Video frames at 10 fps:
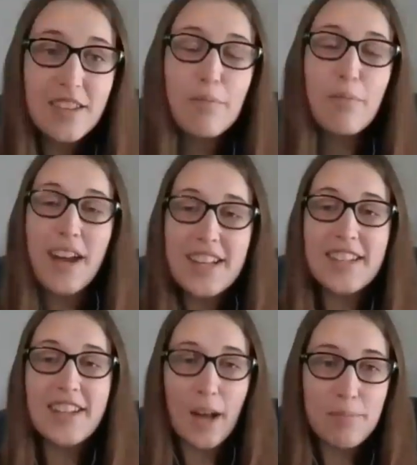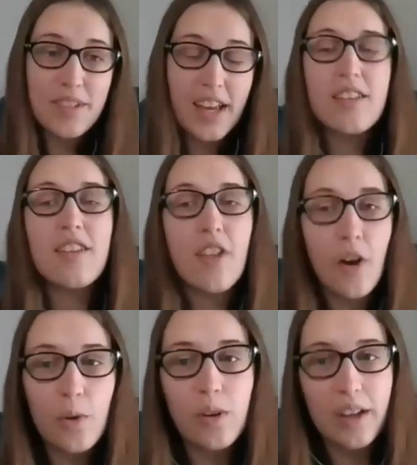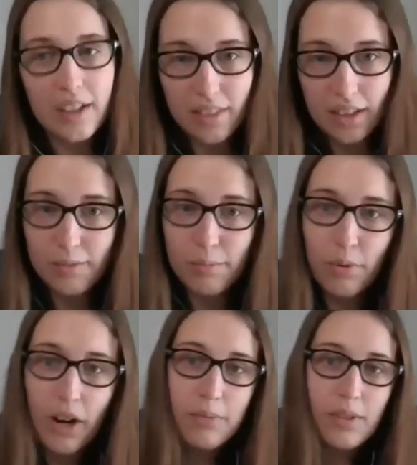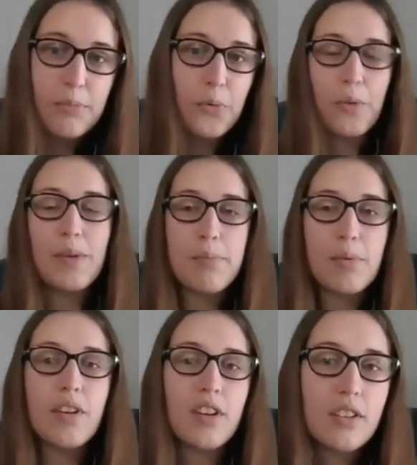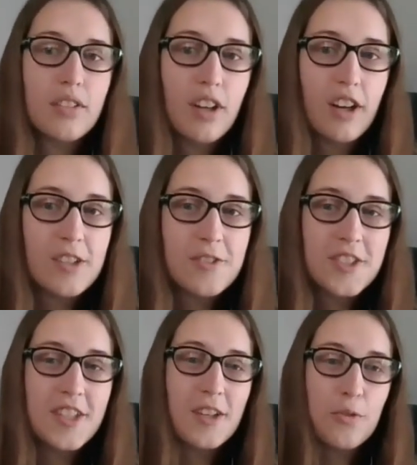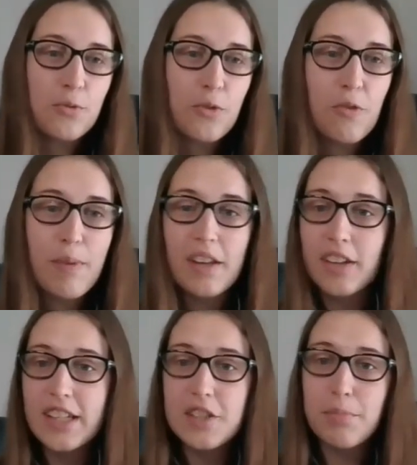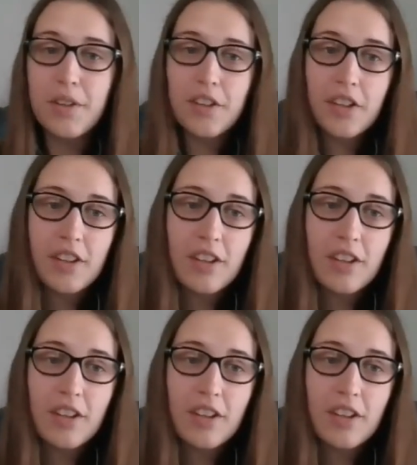the Brexit update, though I think probably more people are interested in Ruth Bader Ginsburg.